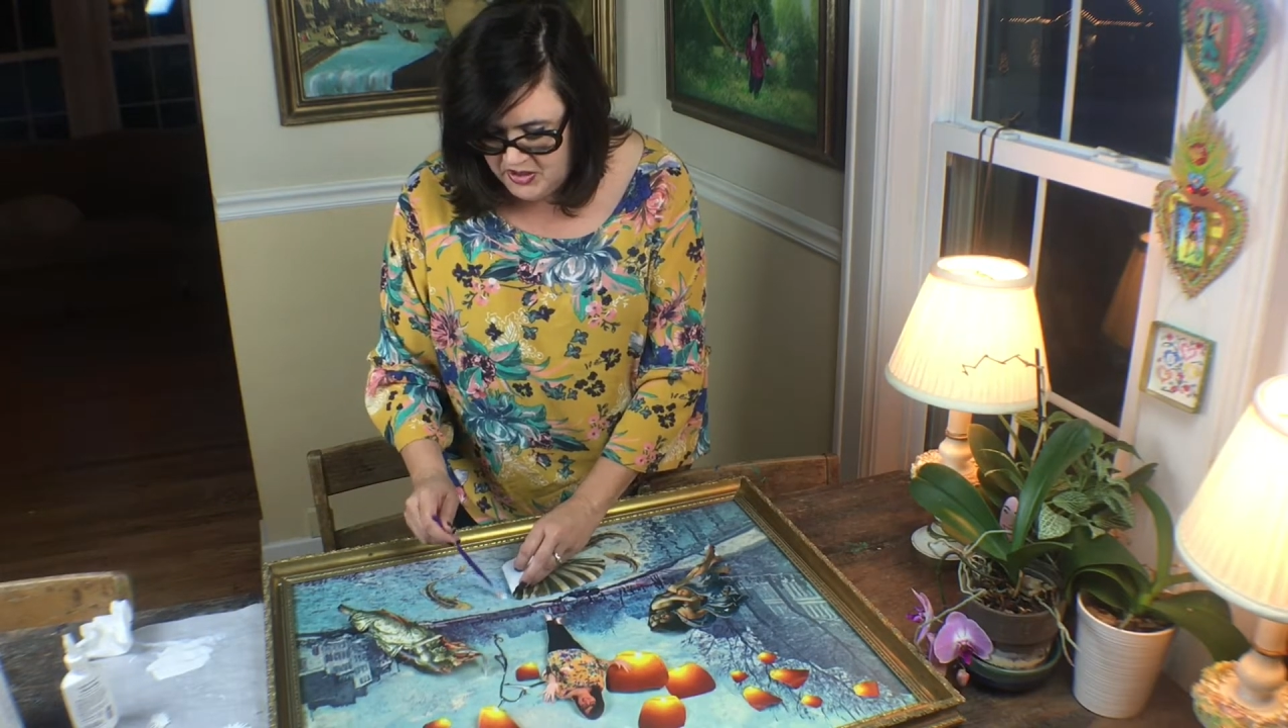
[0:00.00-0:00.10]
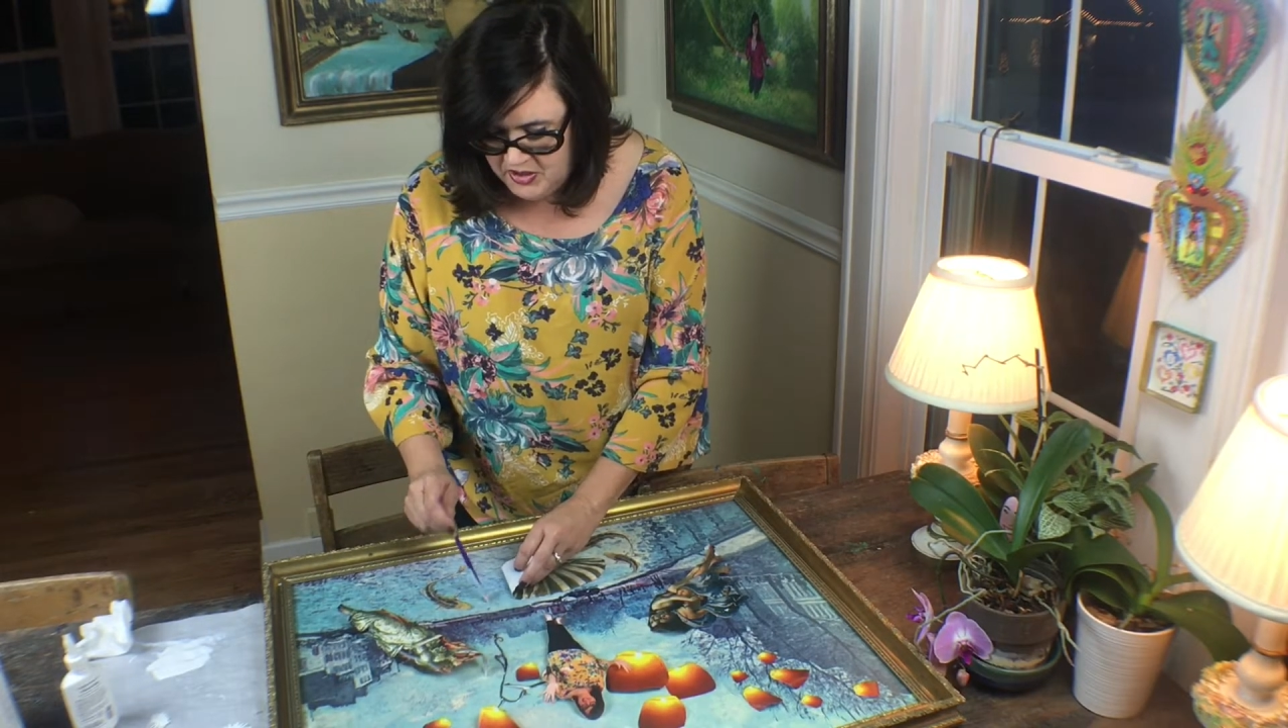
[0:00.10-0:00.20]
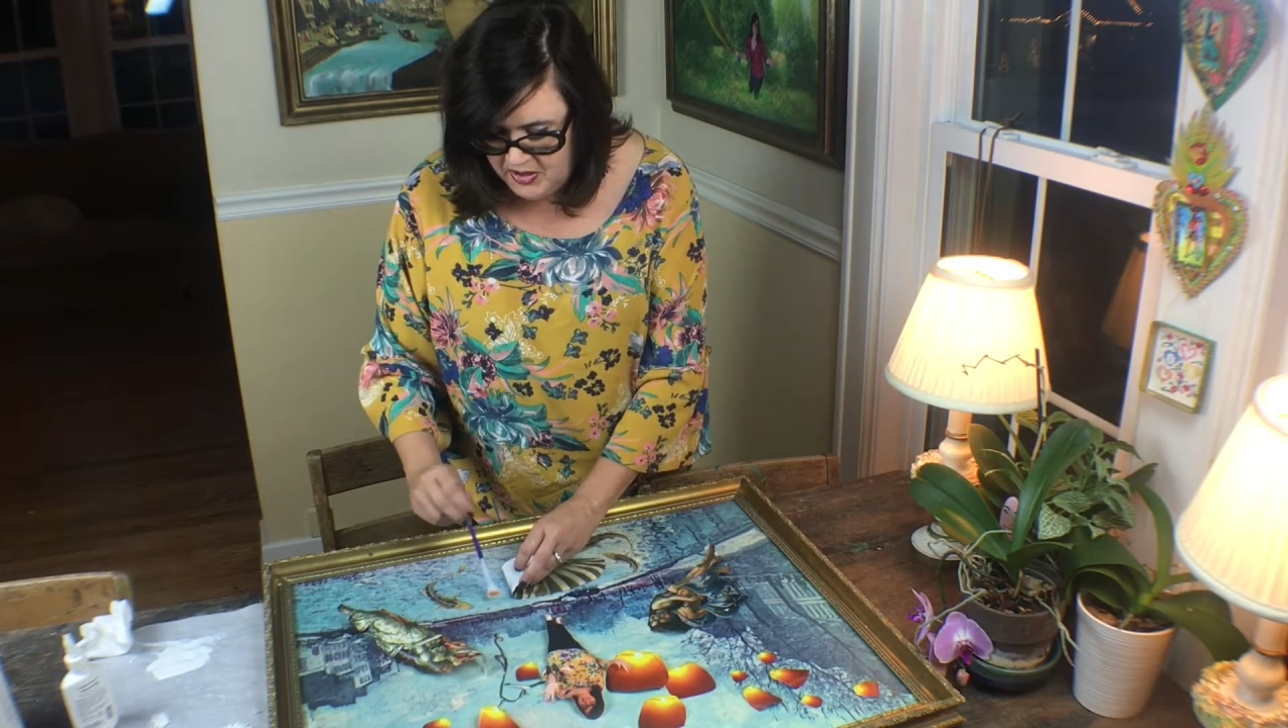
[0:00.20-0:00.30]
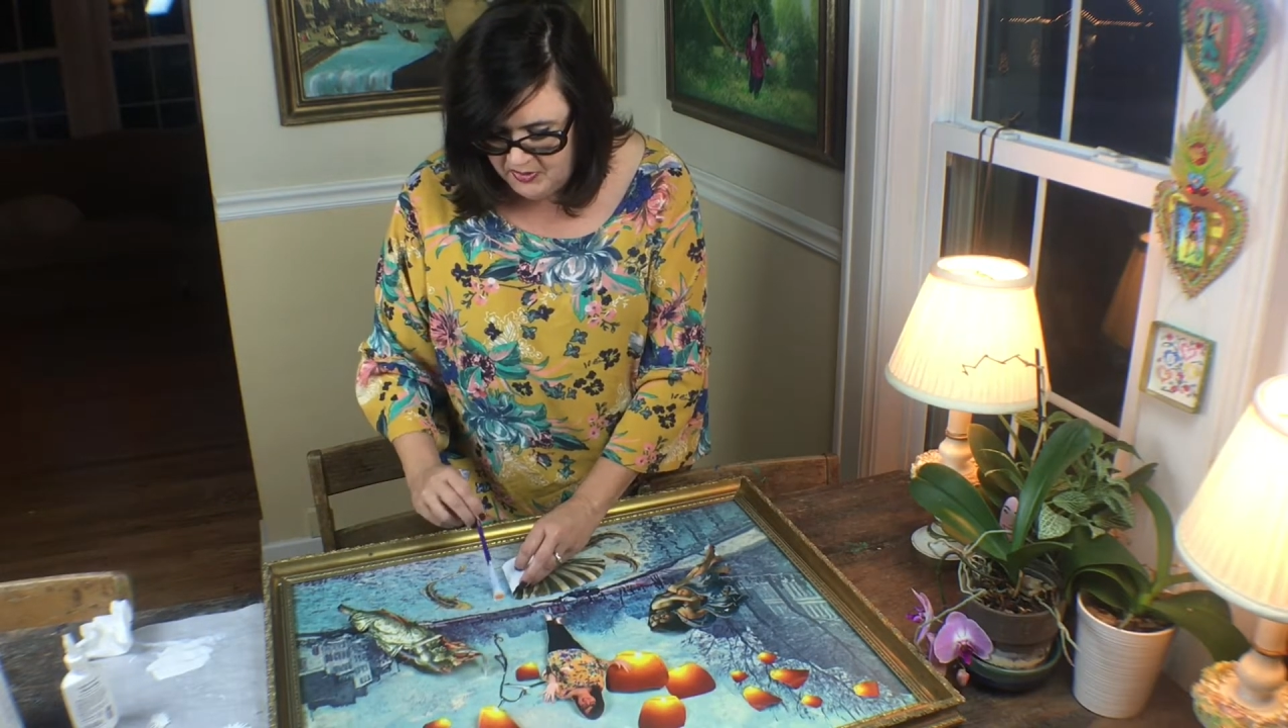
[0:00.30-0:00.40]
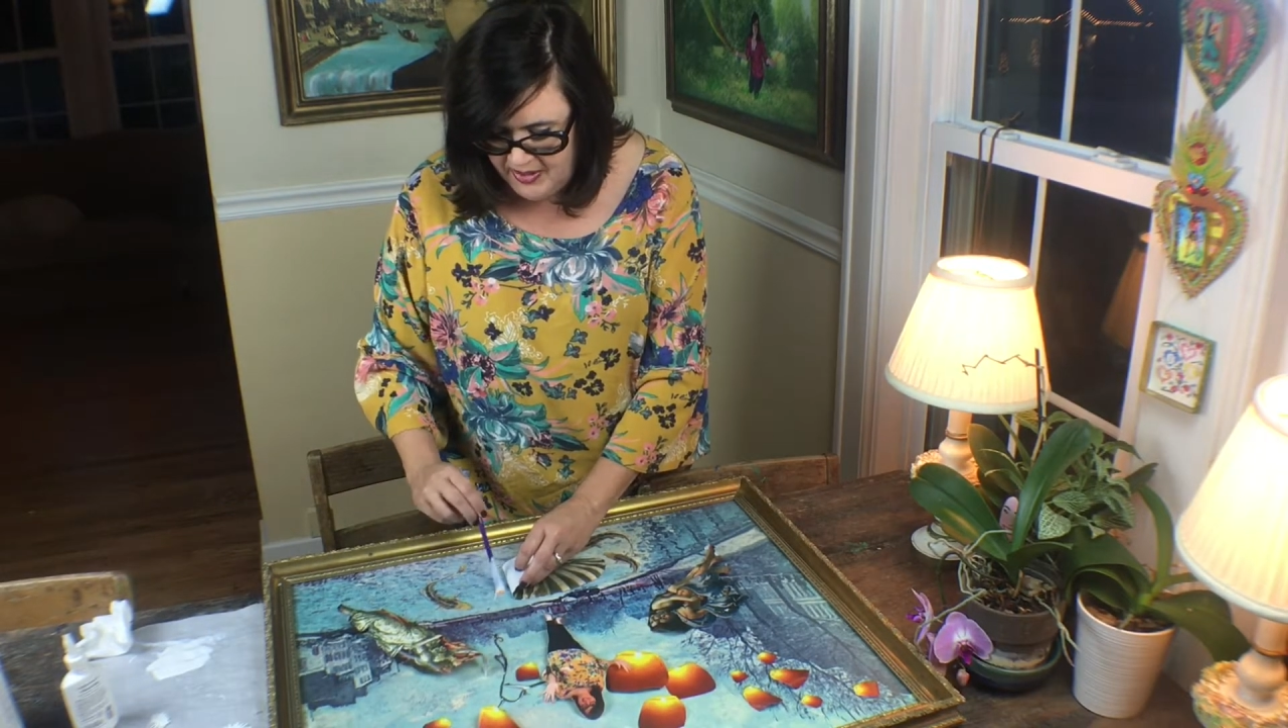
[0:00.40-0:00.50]

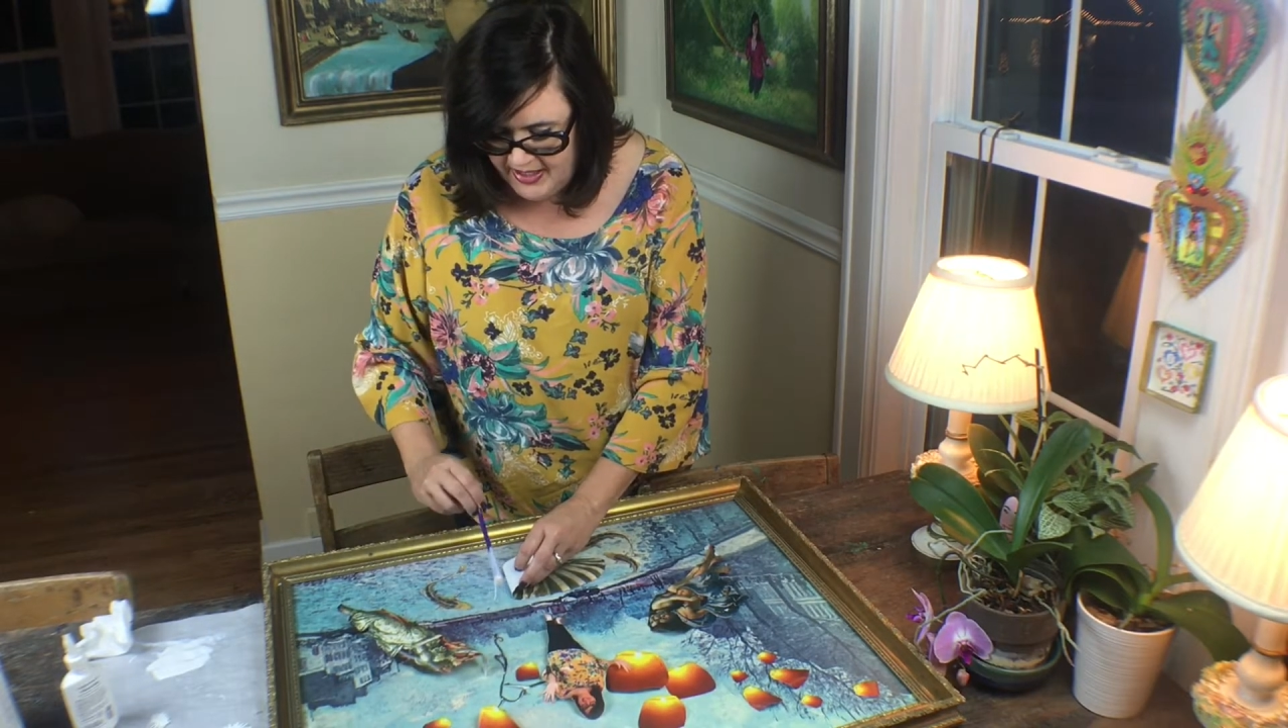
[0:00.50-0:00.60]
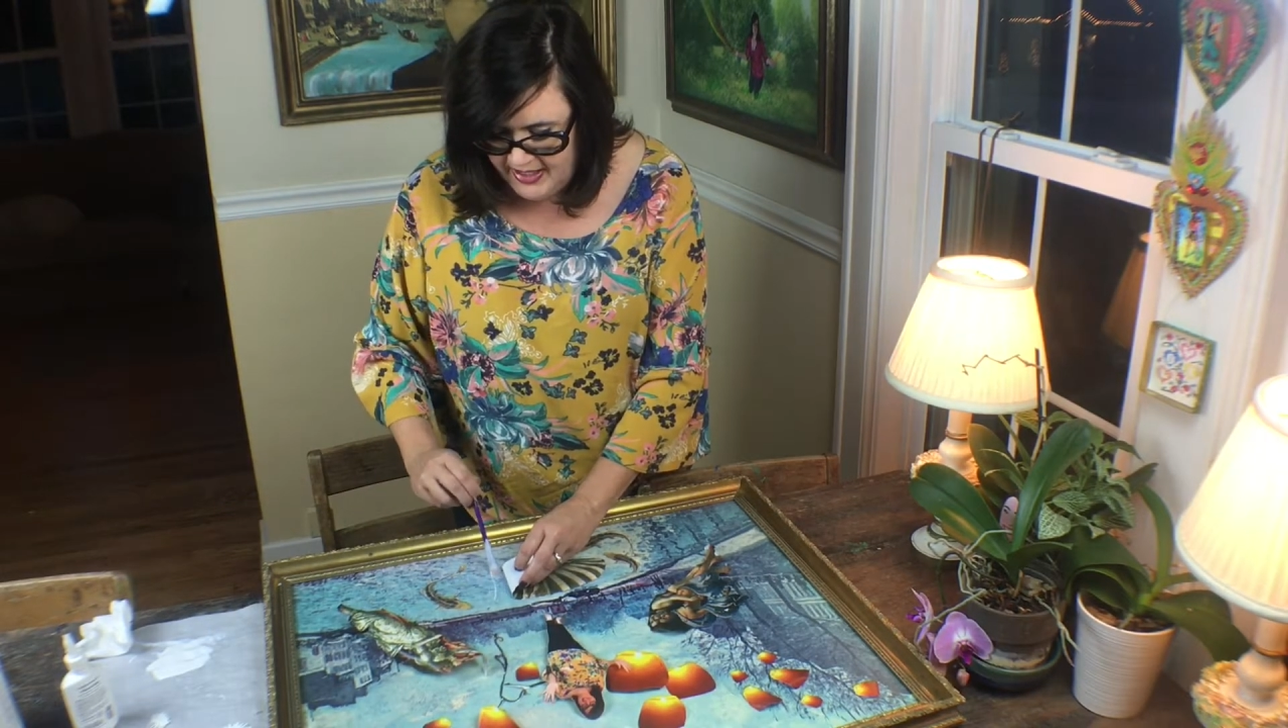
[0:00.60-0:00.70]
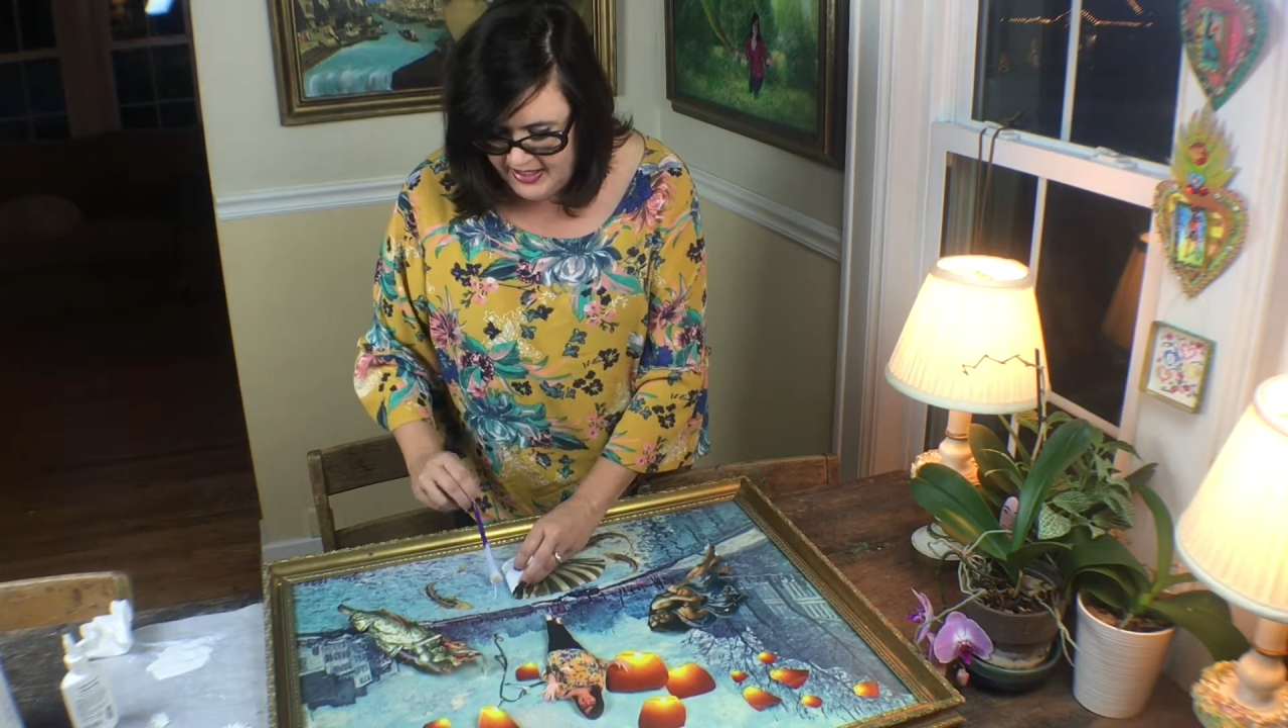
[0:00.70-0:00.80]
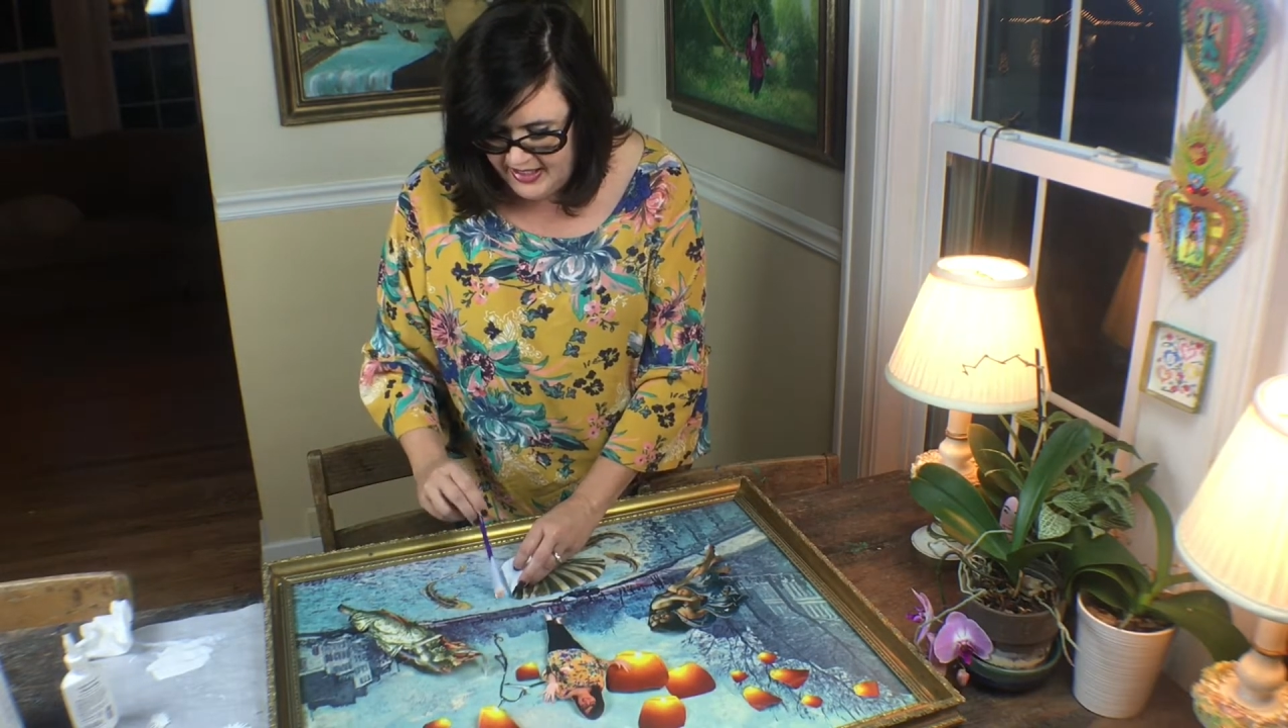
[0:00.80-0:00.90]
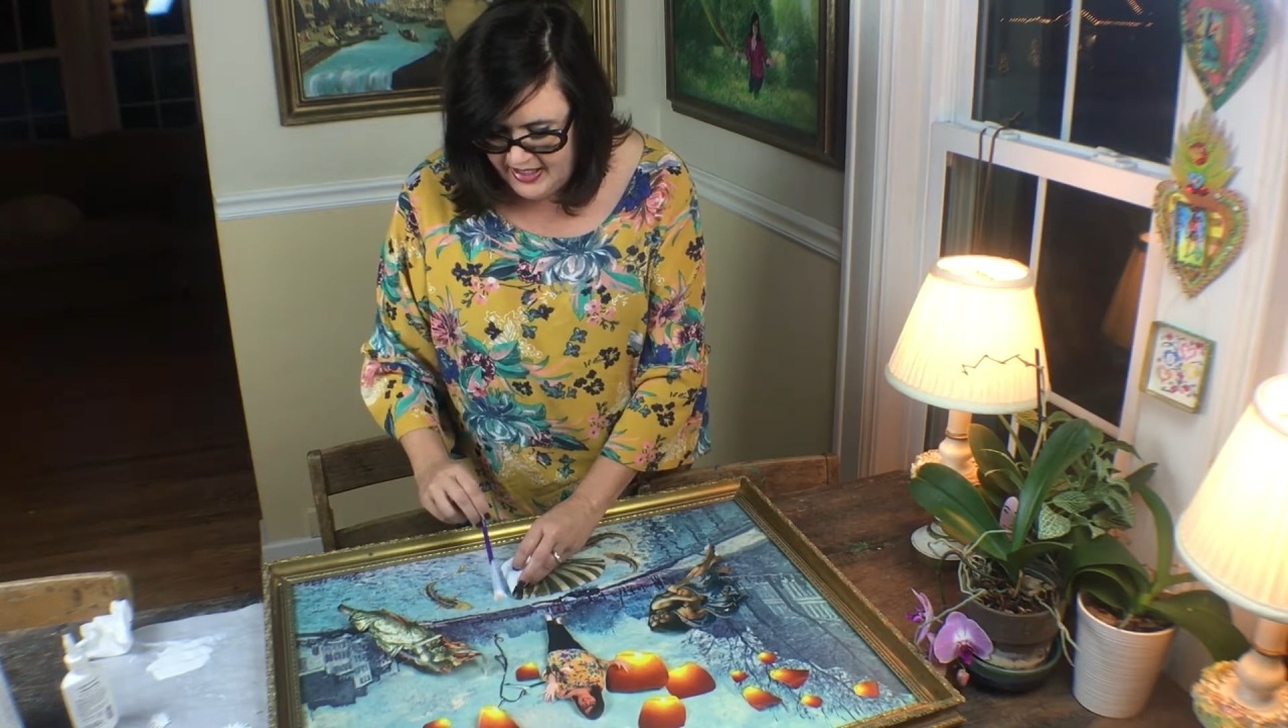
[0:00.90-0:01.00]
to go ahead